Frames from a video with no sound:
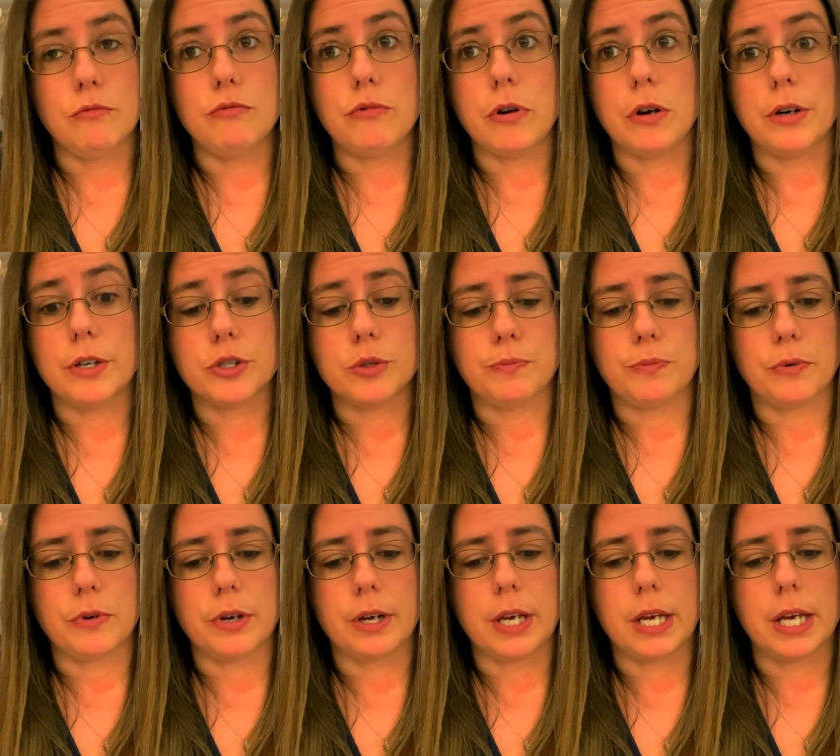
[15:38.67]

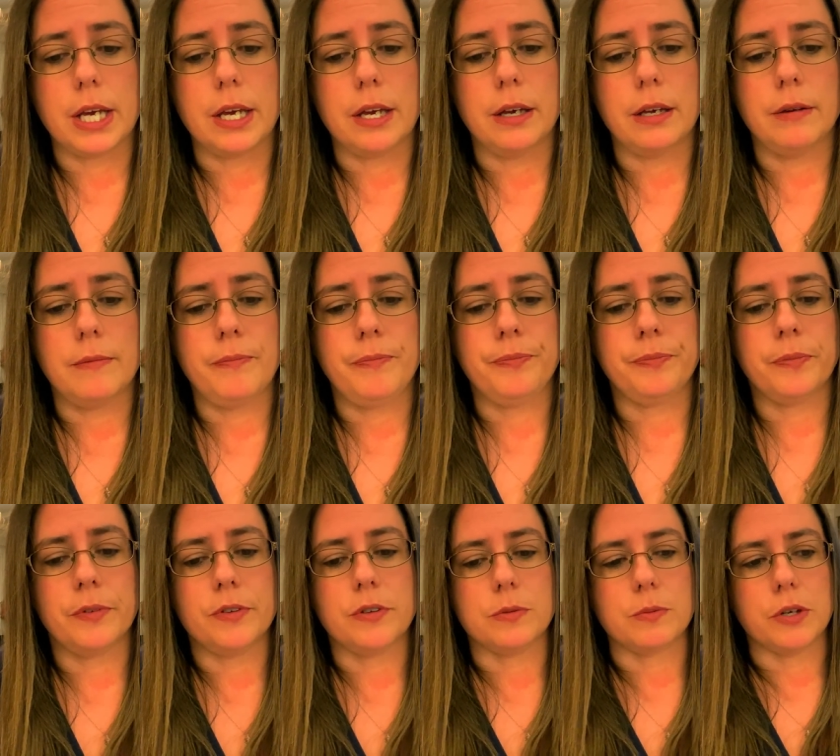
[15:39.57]
Raspberry,
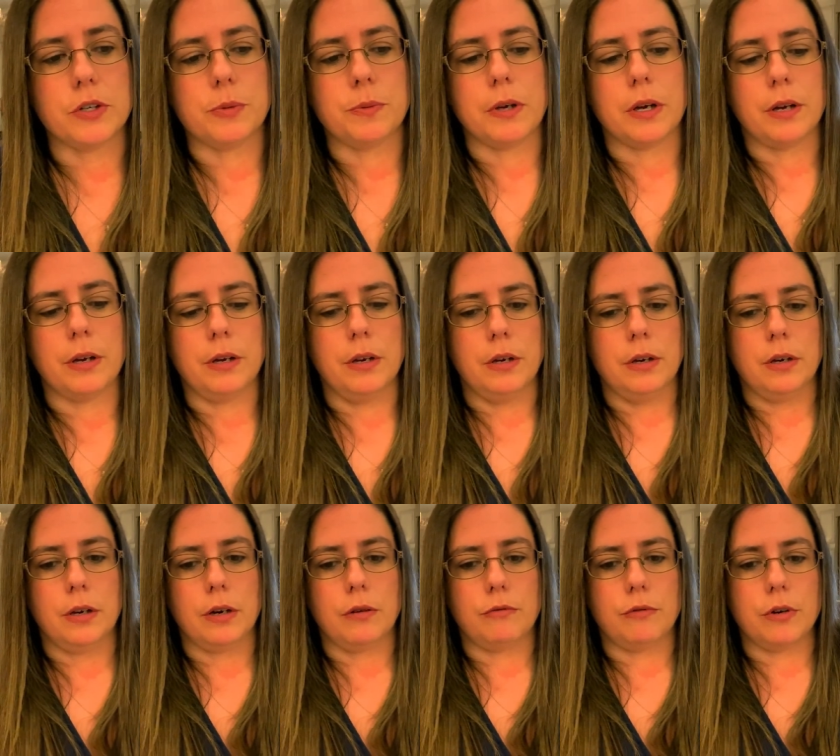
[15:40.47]
so it's meant to be a,
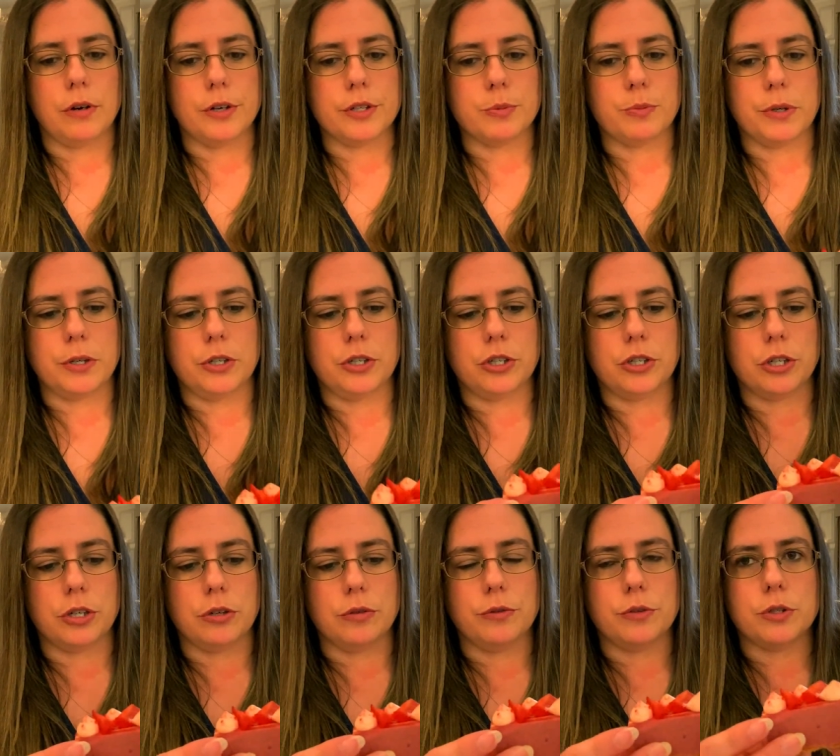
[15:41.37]
a raspberry
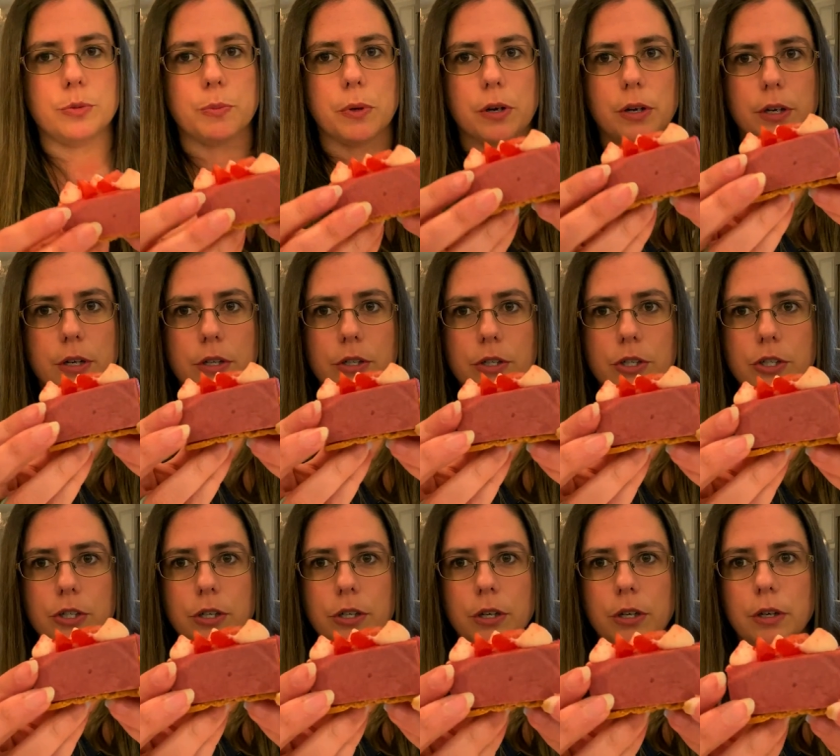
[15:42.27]
choux sponge, which
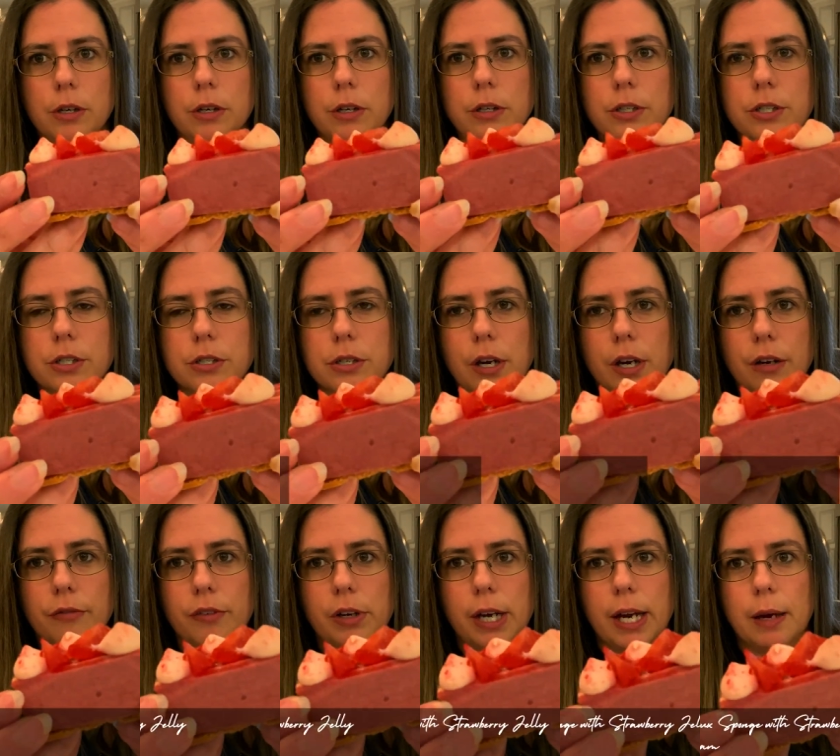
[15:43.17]
is kind
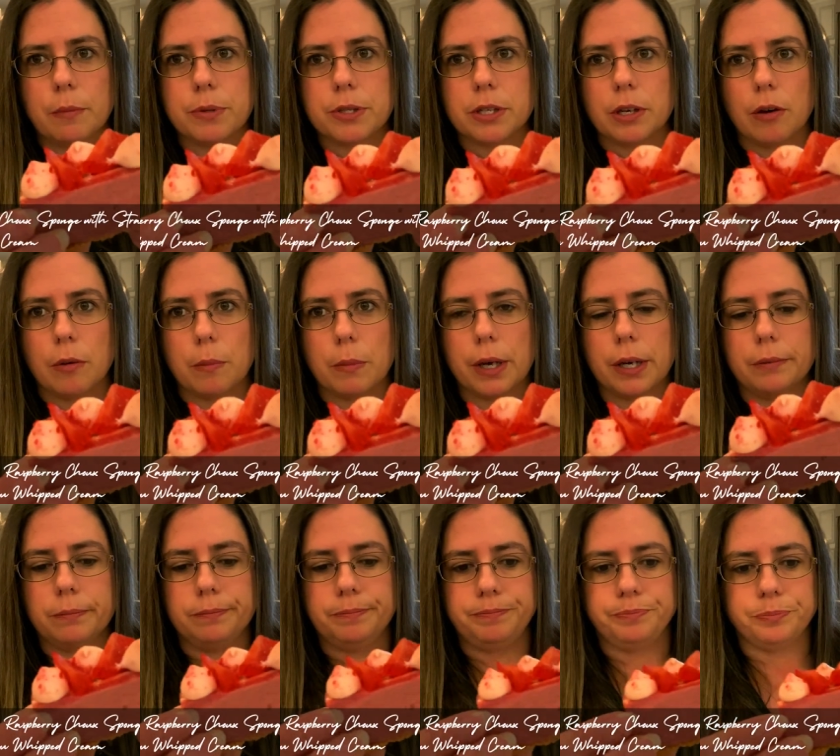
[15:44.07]
of collapsing on me.
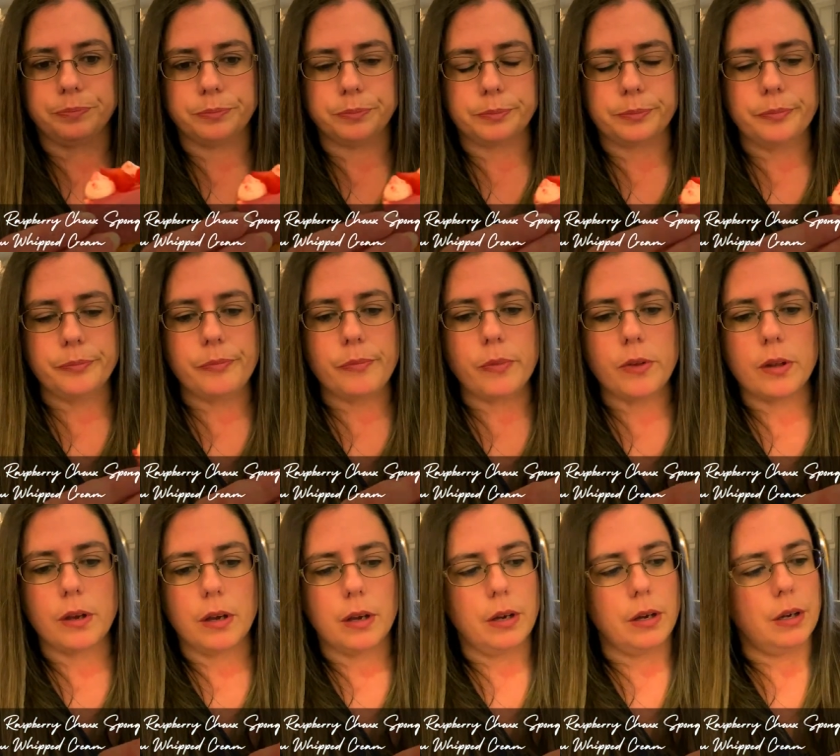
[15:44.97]

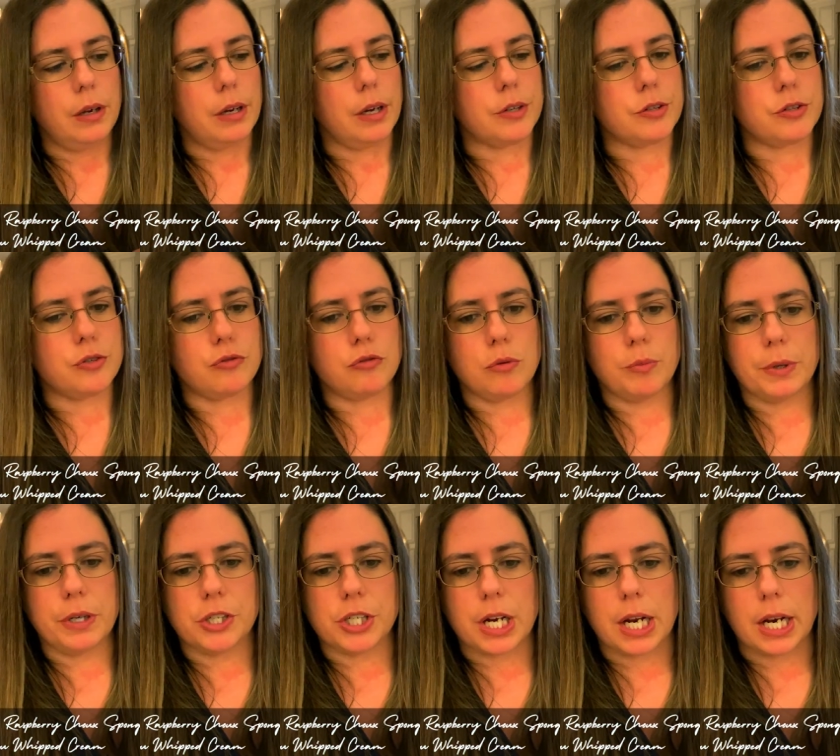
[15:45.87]
A
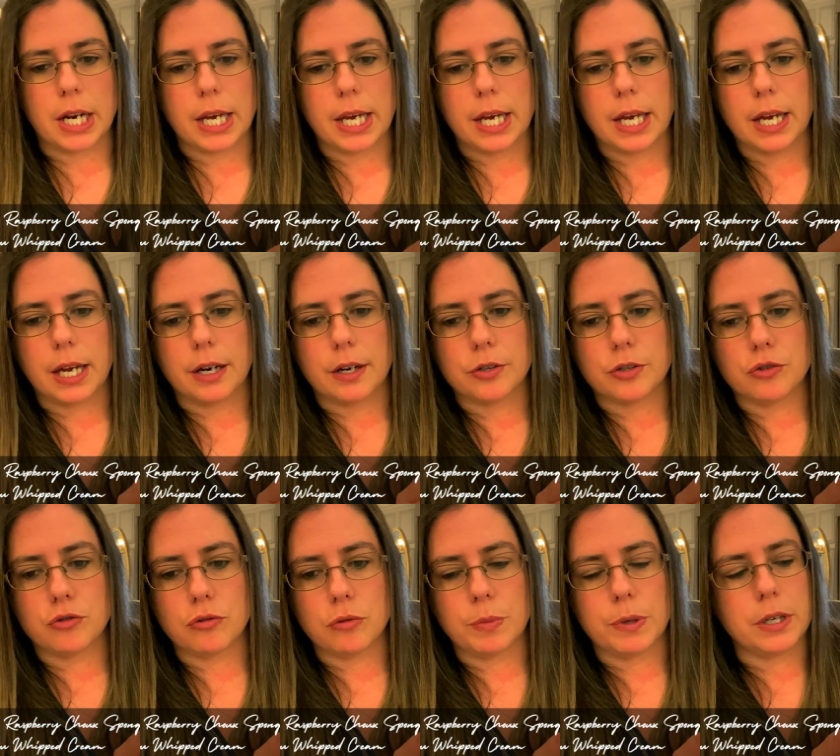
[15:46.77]
strawberry jelly and a
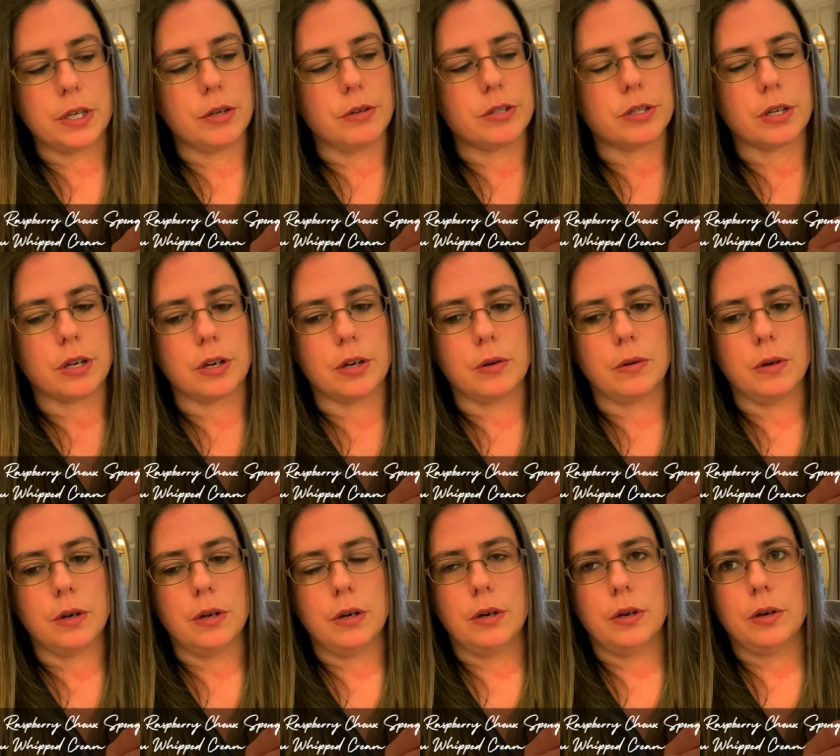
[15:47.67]
strawberry yuzu
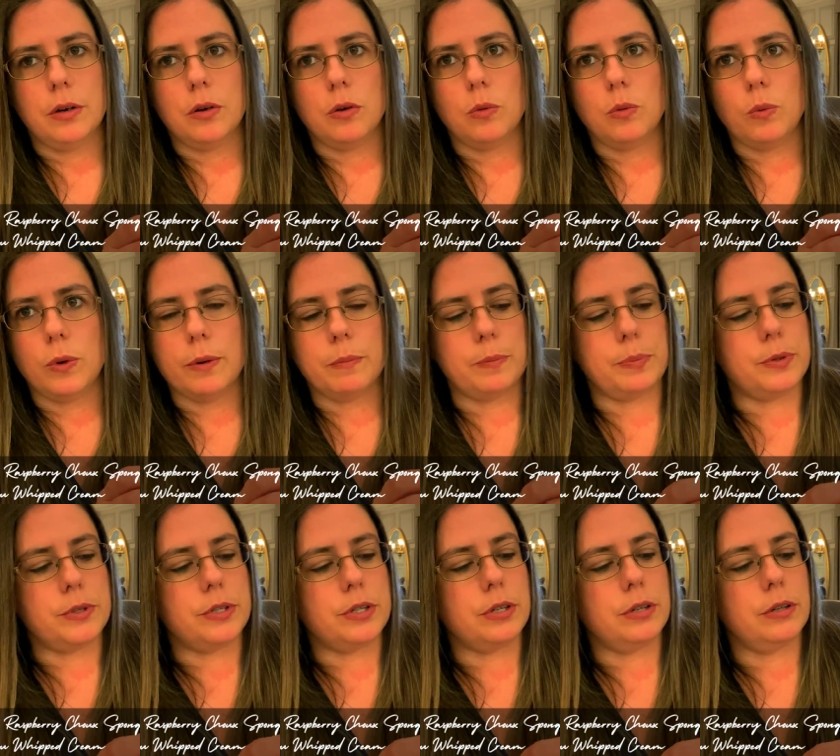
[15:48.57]

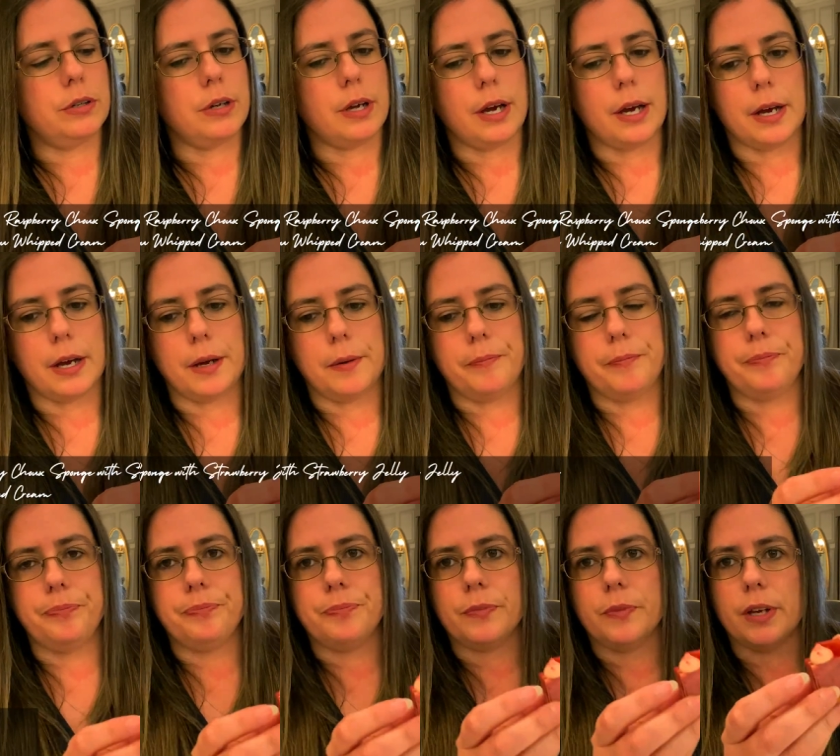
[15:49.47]
whipped um,
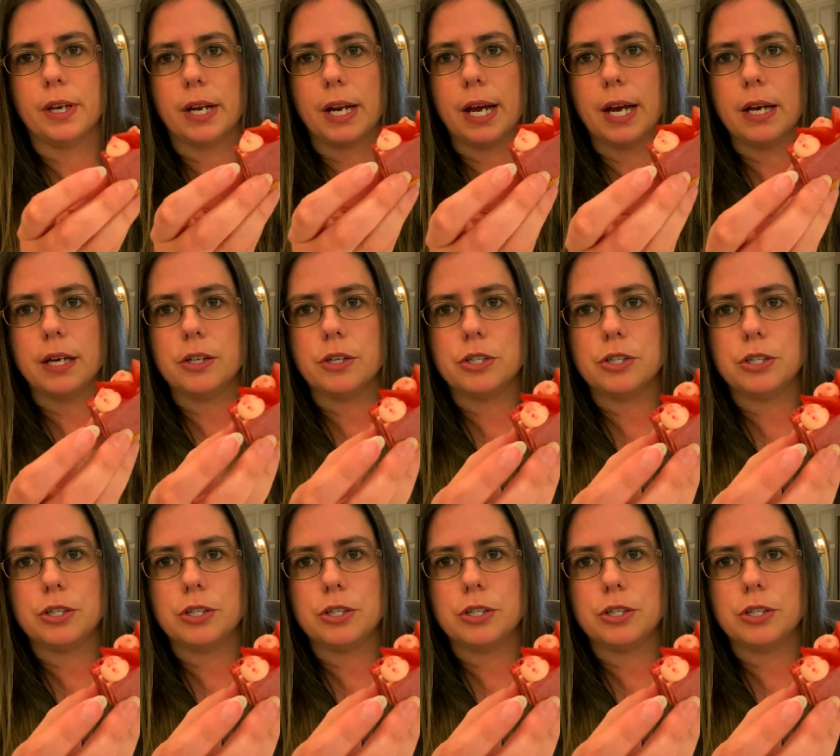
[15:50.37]
ganache.